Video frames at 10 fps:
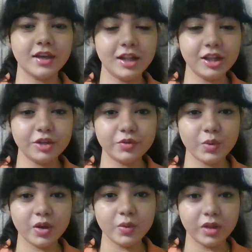Hello
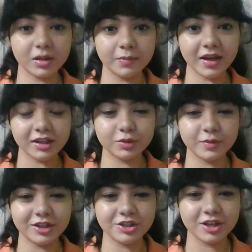everyone, welcome back to
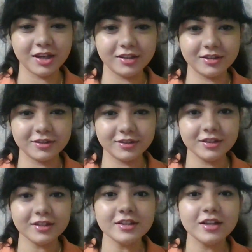my channel.
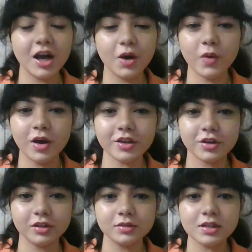How are
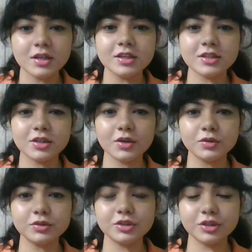y'all?
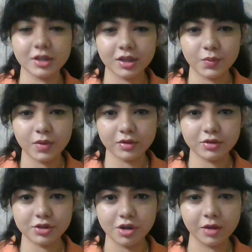So today we are going
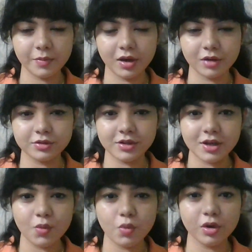to talk about
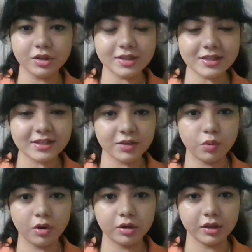what is
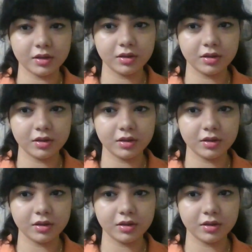networking.